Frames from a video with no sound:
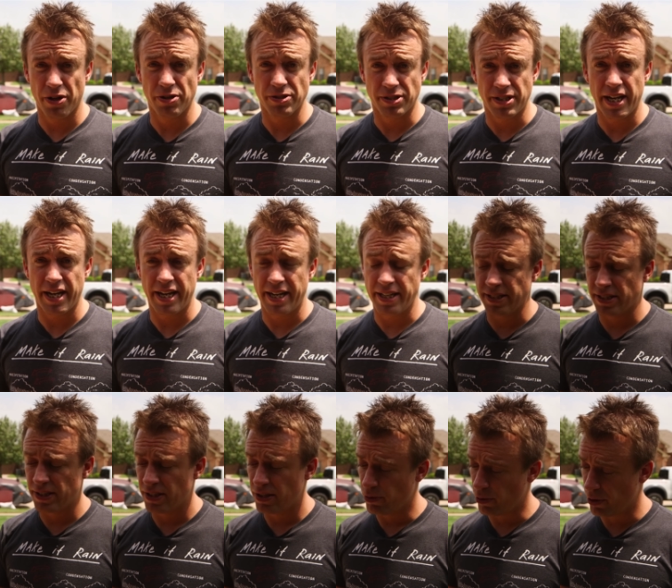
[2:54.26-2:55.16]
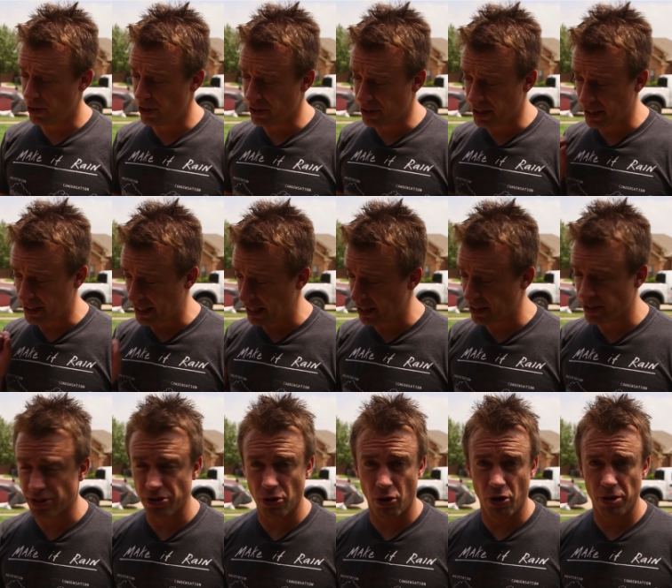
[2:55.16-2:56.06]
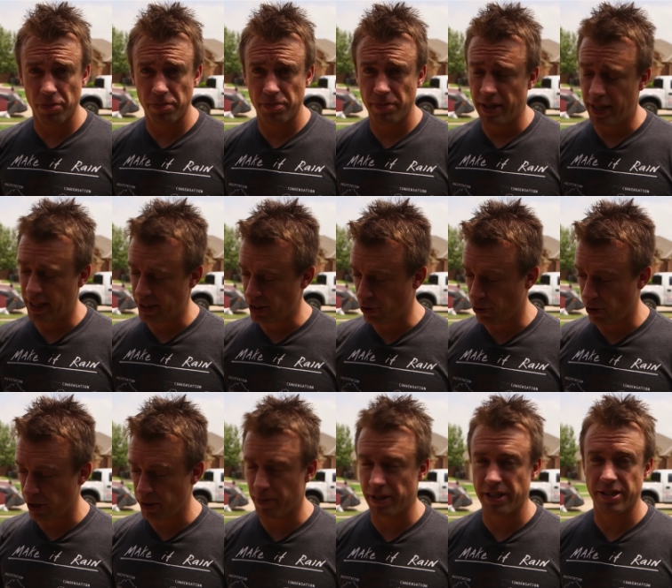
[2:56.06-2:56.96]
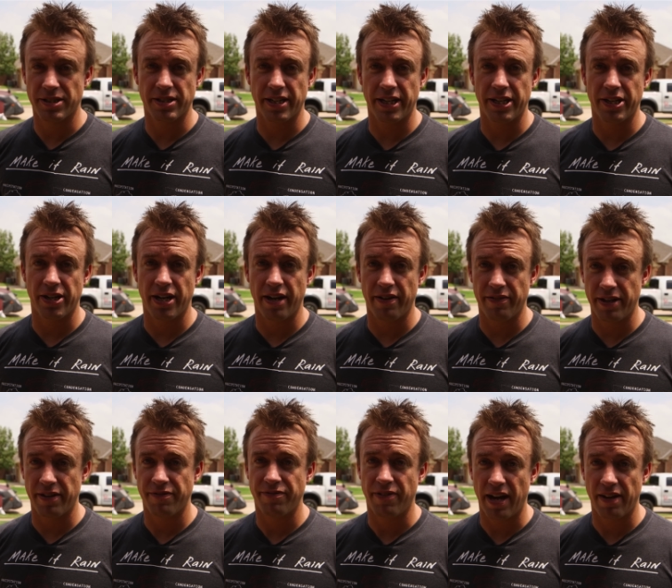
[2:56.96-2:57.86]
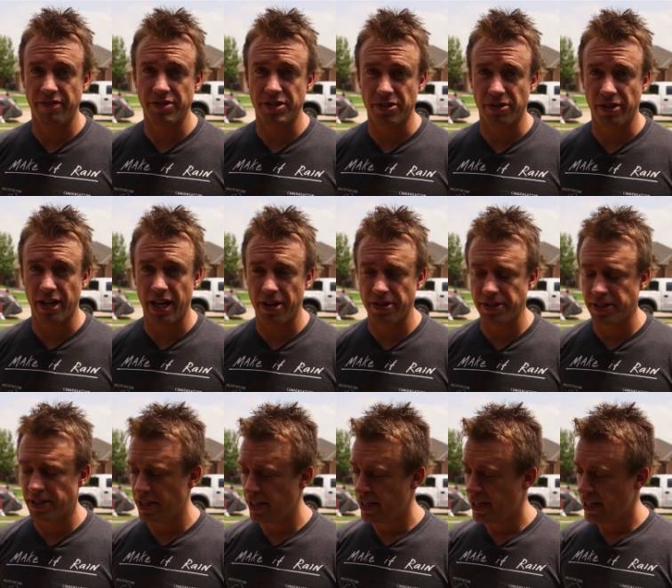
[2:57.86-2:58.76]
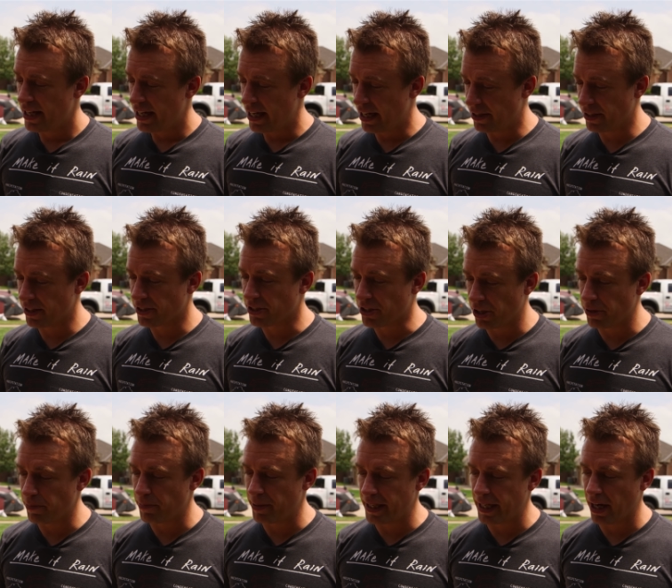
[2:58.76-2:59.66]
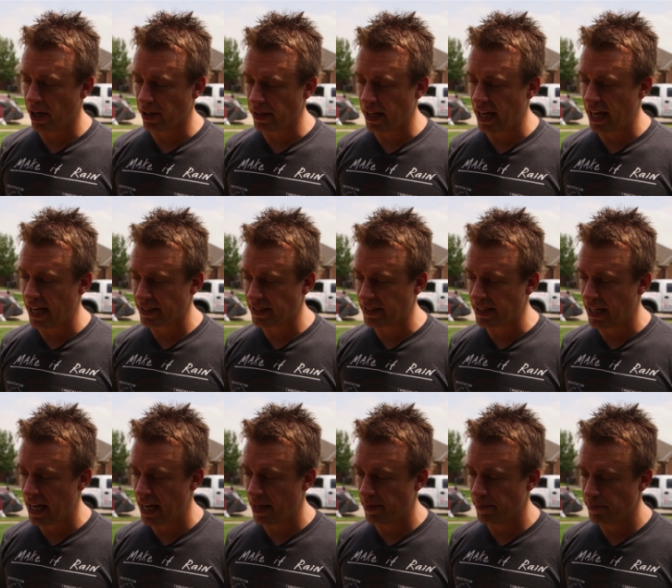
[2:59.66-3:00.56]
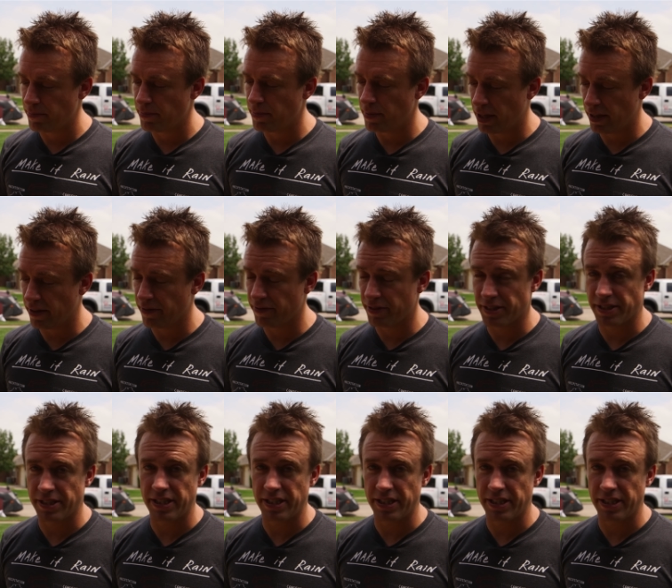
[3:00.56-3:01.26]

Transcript: of those days where you could get a storm and 20 minutes later have an F5 on the ground, and this could be our last time of the